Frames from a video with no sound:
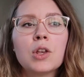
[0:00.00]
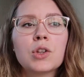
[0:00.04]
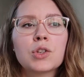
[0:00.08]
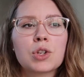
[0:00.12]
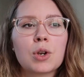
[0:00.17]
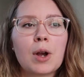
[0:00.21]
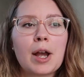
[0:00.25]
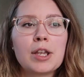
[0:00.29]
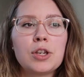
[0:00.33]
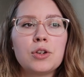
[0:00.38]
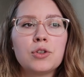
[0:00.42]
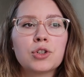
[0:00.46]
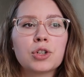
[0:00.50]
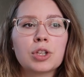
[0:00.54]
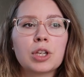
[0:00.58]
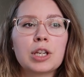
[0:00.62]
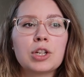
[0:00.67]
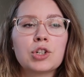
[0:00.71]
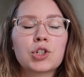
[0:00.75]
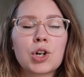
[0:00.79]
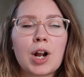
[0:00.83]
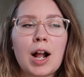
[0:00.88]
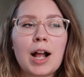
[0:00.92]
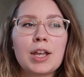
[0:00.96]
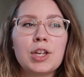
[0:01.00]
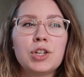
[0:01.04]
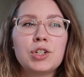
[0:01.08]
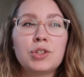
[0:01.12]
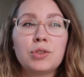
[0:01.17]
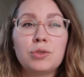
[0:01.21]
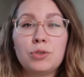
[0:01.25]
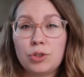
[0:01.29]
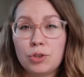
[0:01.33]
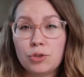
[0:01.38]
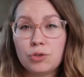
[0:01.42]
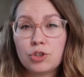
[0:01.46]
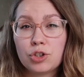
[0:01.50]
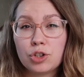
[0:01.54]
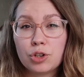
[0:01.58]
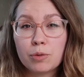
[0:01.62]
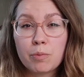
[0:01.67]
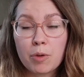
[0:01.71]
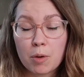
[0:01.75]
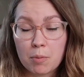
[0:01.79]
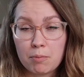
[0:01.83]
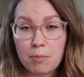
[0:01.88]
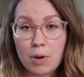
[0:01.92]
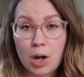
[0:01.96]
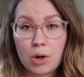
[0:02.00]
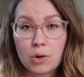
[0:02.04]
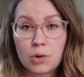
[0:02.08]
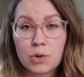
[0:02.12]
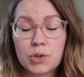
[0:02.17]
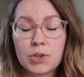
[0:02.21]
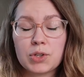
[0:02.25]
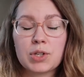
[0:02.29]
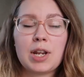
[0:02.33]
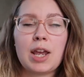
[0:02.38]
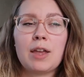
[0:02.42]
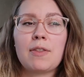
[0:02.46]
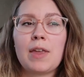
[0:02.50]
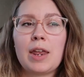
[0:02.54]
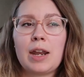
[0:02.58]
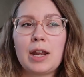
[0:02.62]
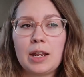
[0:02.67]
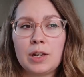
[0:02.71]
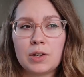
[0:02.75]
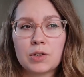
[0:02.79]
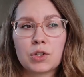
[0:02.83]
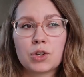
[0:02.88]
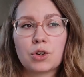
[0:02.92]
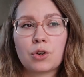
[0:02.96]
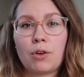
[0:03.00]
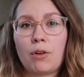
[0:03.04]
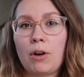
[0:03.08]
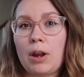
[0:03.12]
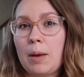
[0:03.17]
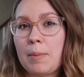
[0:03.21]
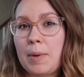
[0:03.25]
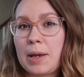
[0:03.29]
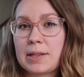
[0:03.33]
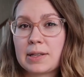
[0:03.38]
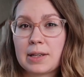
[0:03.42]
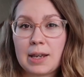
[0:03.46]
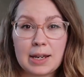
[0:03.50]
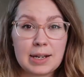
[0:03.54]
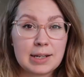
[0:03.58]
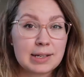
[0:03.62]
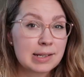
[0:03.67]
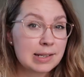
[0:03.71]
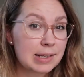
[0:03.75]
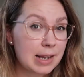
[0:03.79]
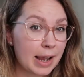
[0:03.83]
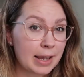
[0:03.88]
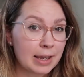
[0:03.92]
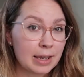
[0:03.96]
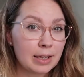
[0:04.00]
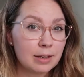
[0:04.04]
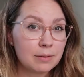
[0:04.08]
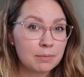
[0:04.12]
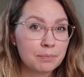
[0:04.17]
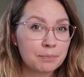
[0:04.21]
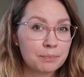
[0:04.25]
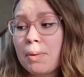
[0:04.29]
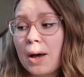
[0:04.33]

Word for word: So I usually try and do YouTube the most and then Instagram as like second,